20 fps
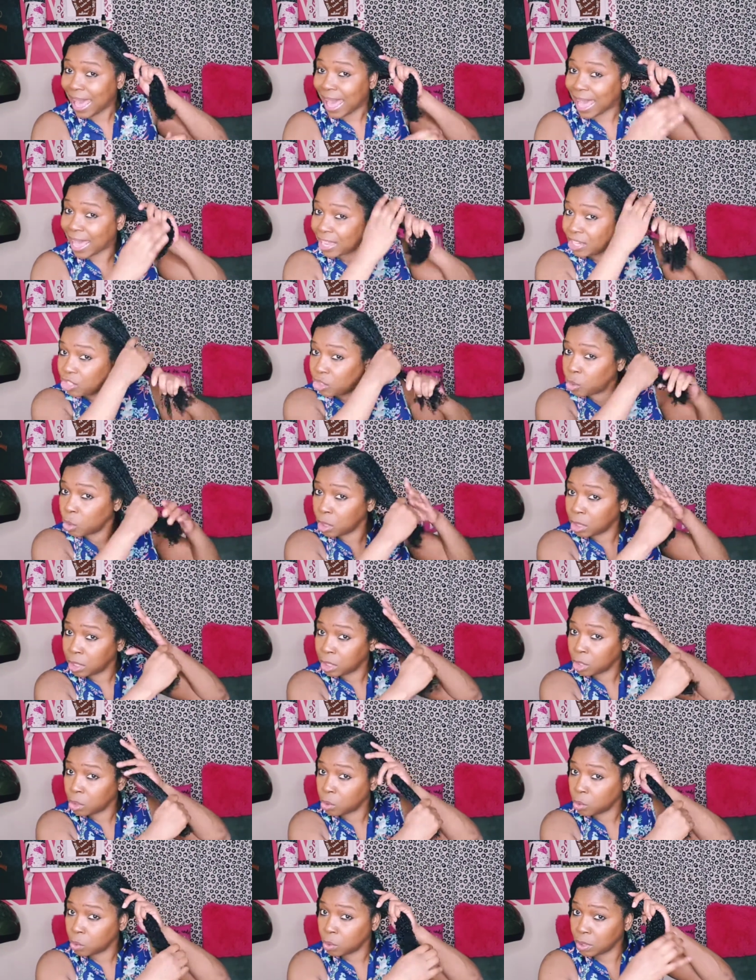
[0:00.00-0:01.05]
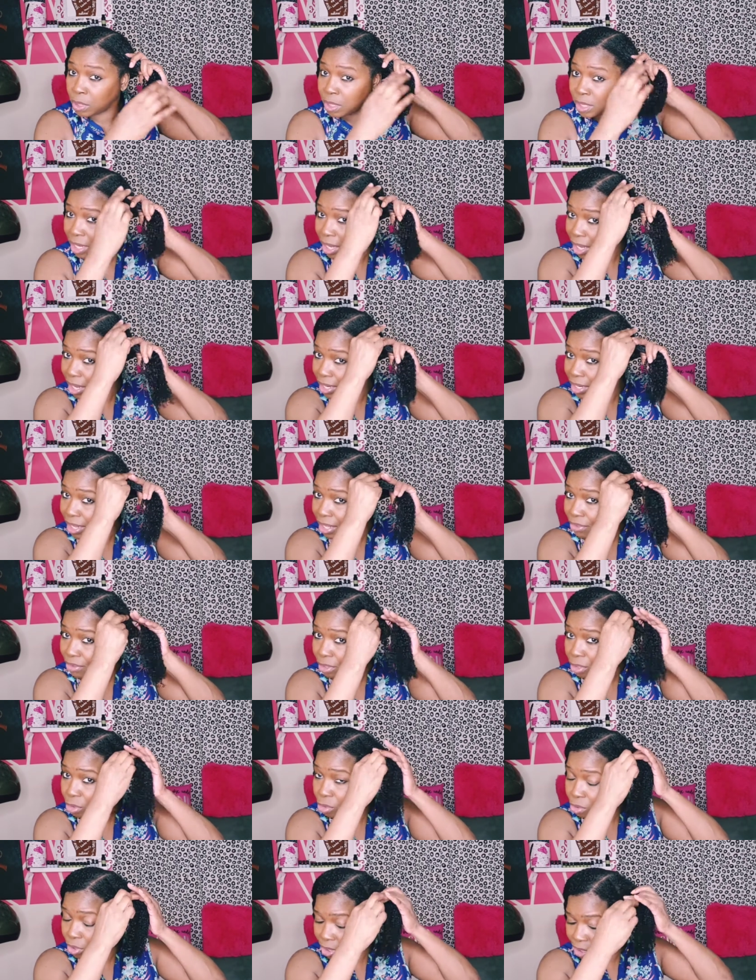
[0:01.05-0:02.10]
I do another
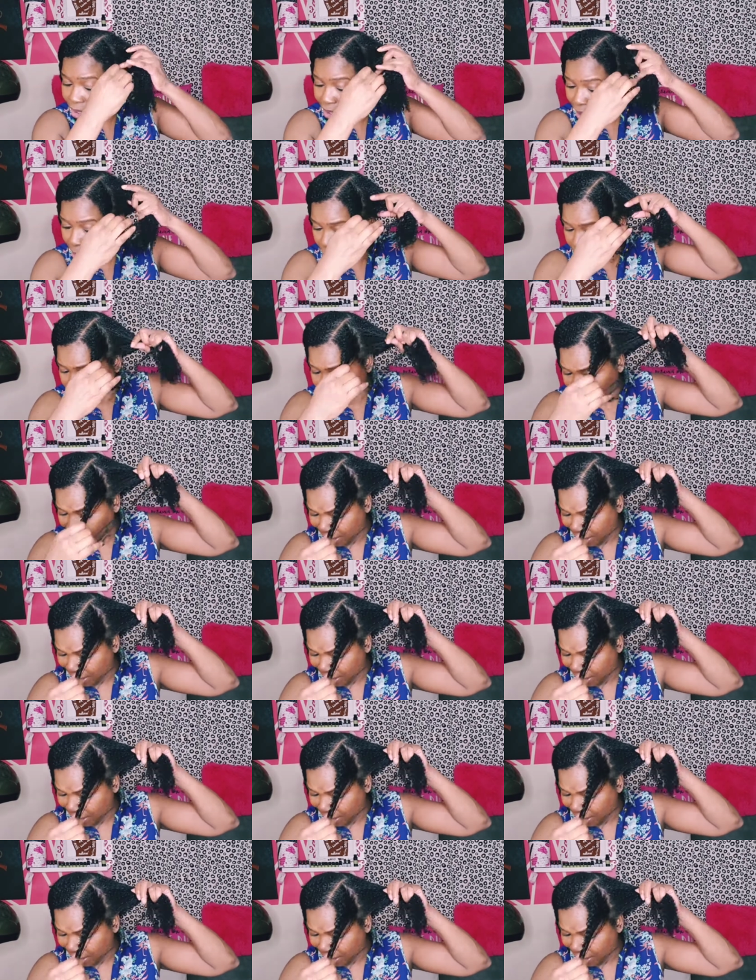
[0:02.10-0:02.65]
little step where